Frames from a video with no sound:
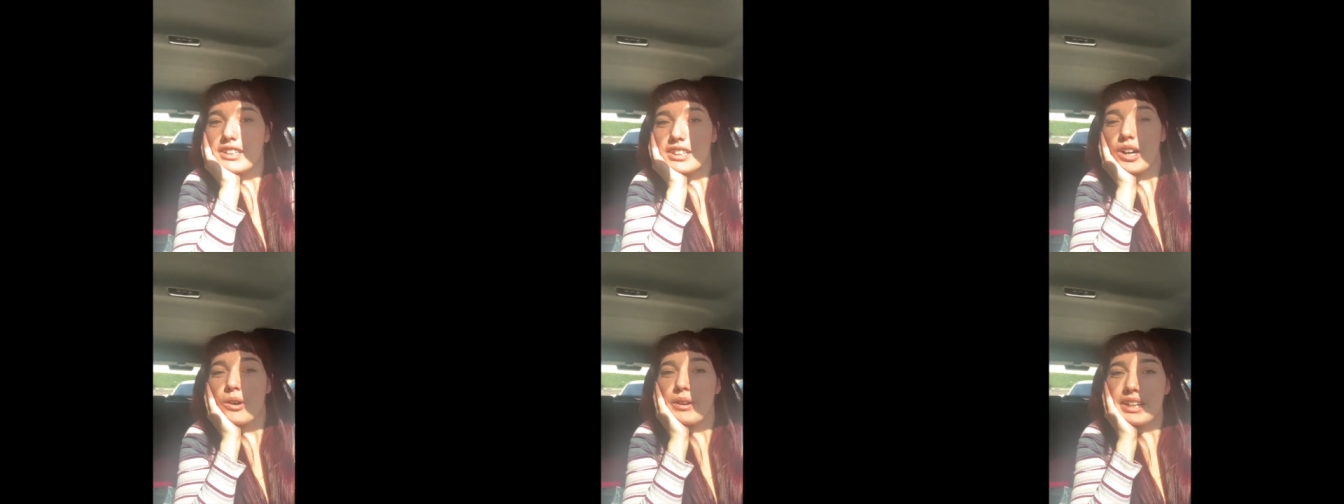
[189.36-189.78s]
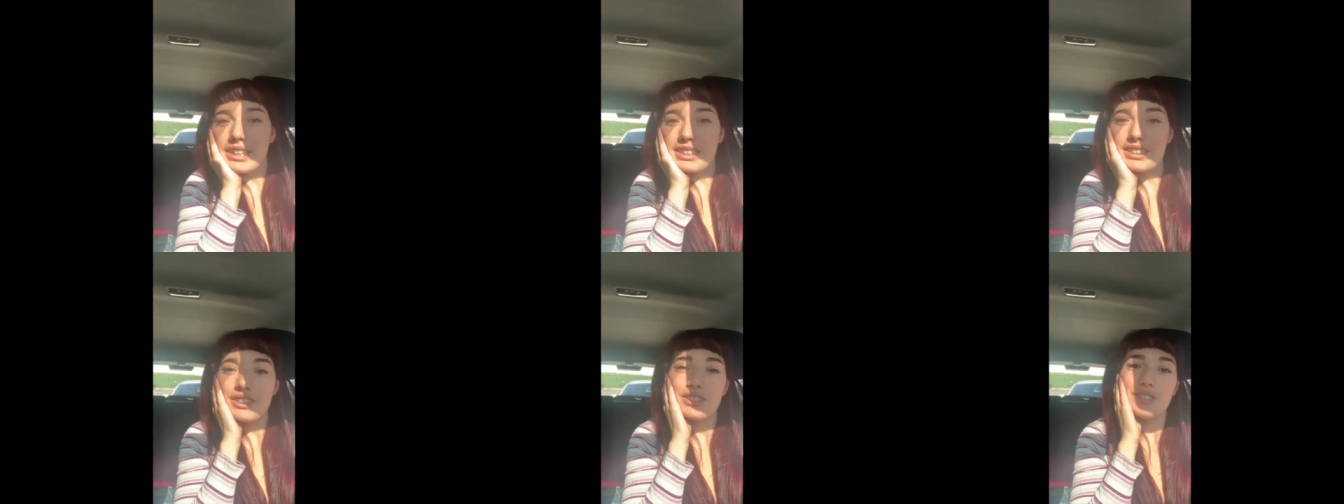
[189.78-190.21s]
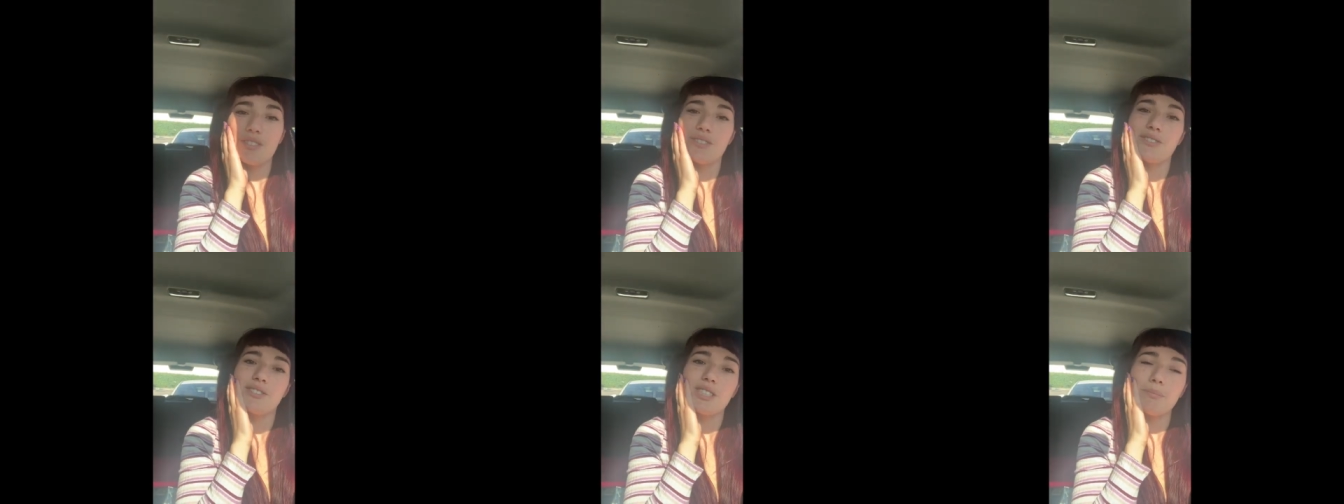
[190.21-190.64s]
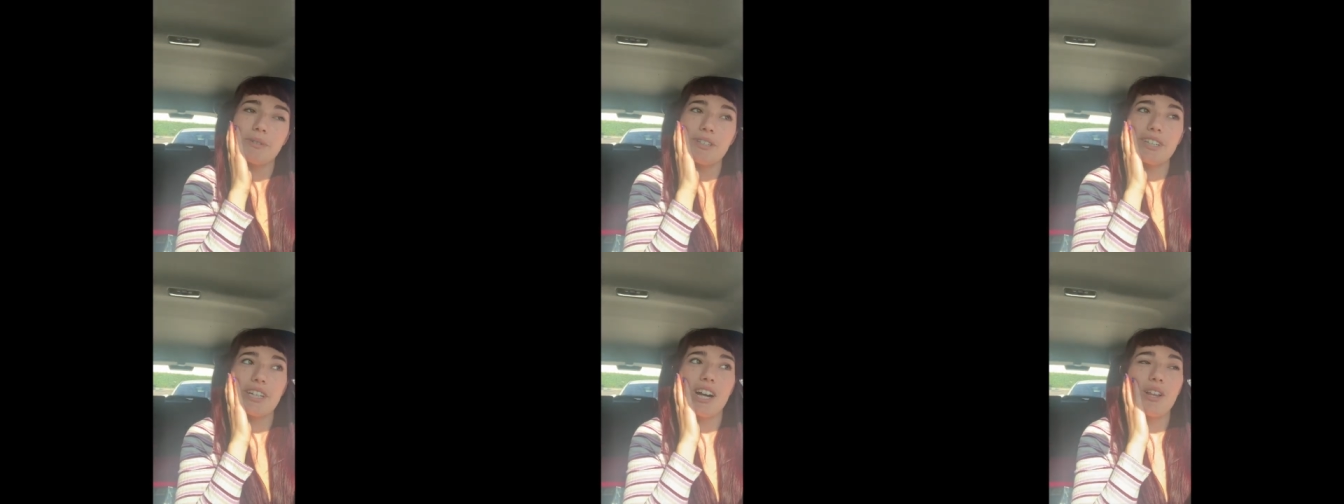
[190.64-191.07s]
going to
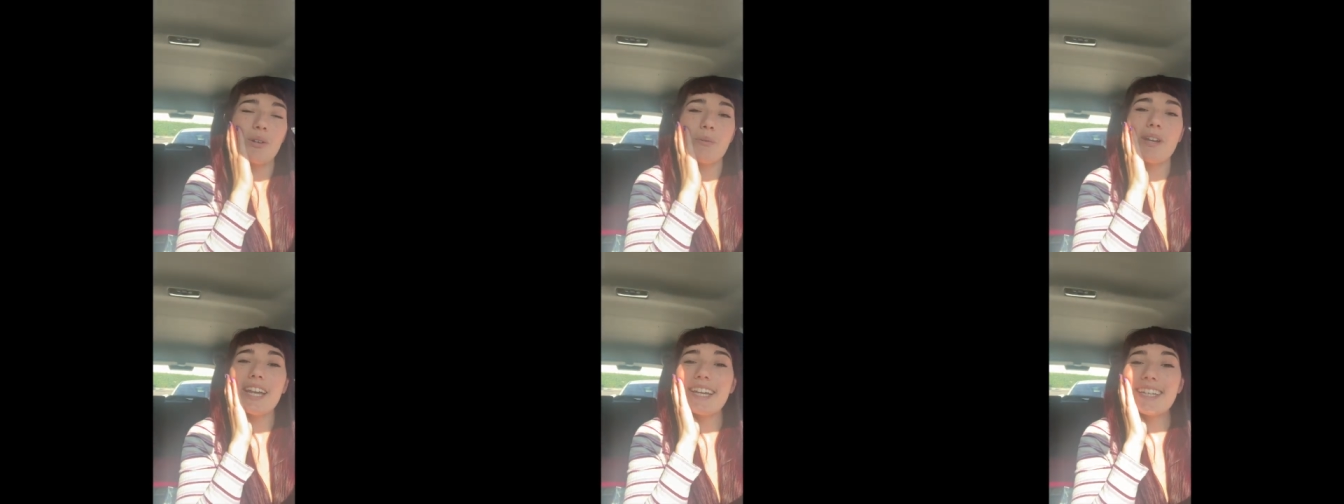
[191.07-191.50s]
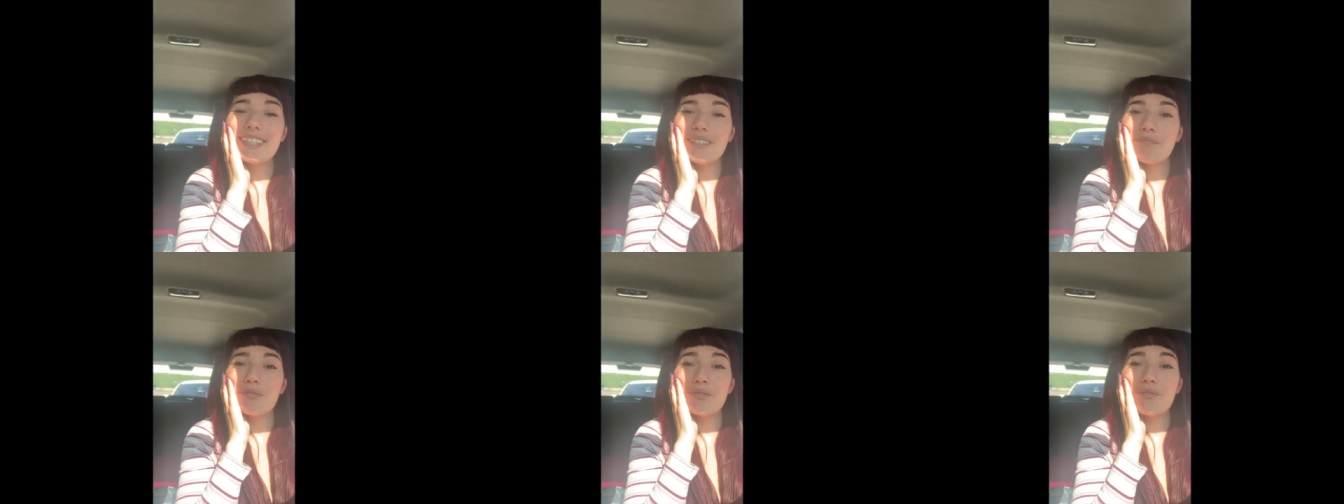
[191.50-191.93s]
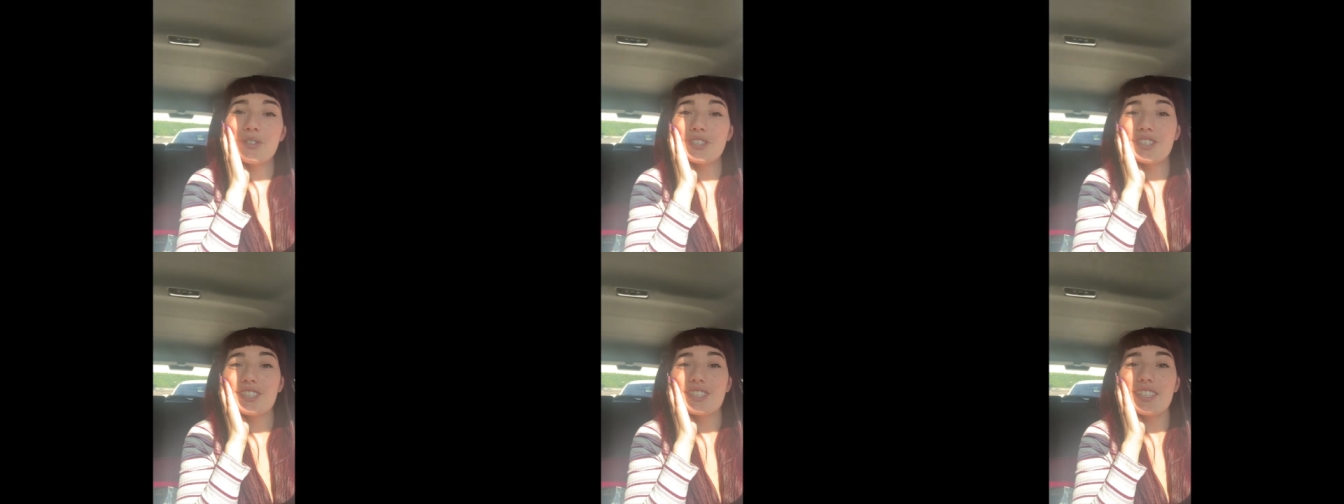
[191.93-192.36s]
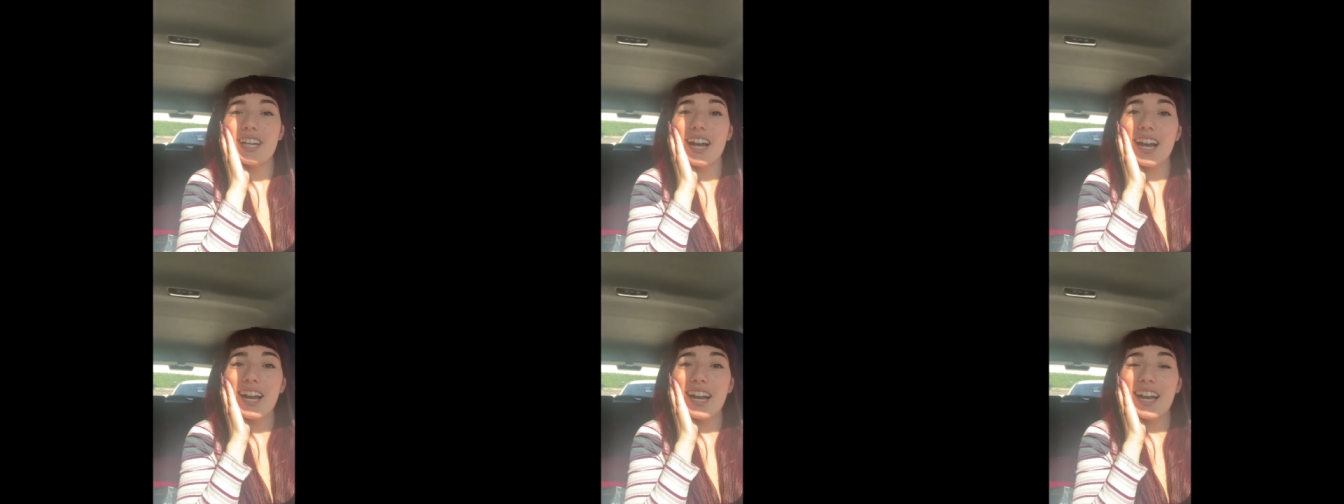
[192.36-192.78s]
Spirit Halloween, but first
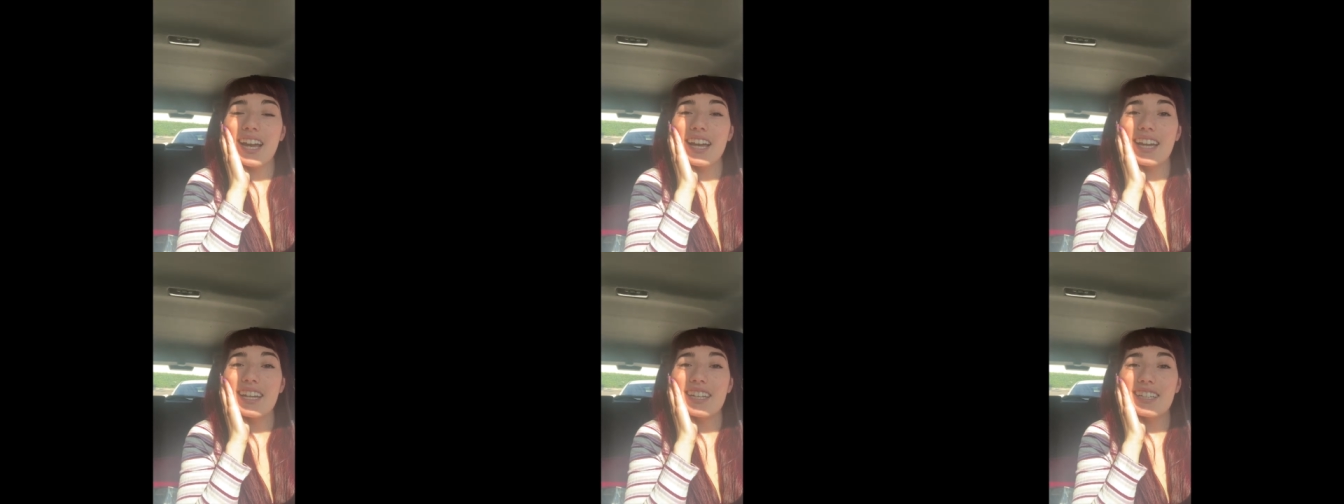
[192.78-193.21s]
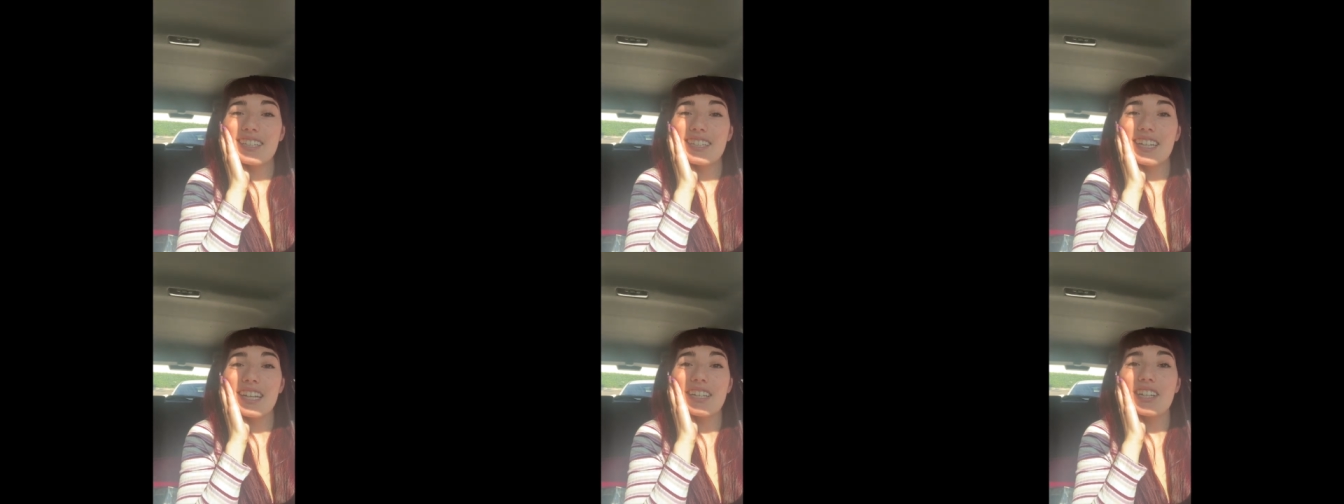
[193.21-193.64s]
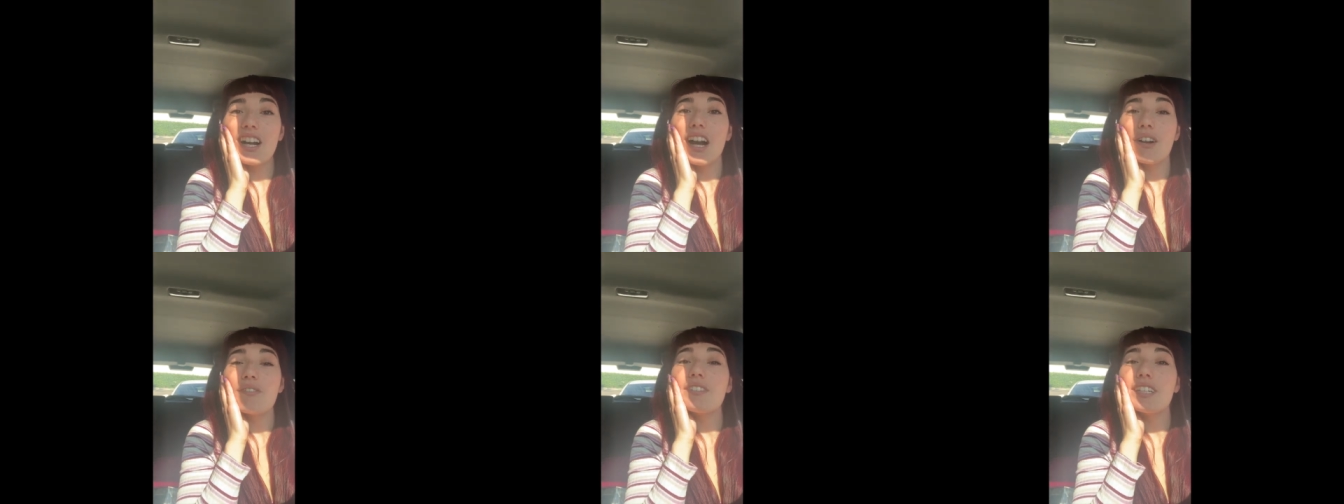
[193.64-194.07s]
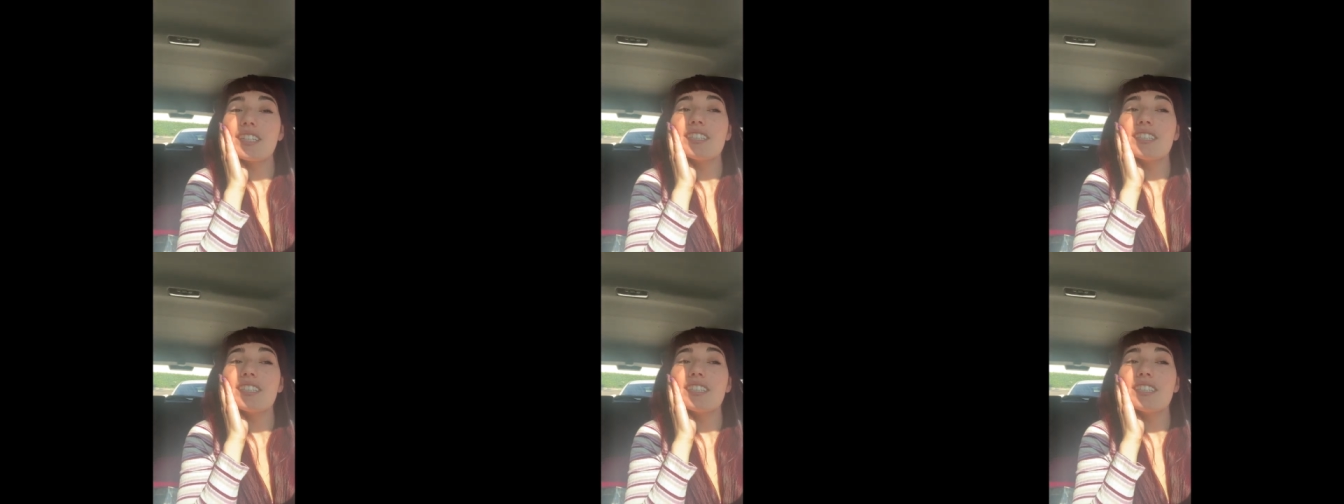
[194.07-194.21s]
I need coffee.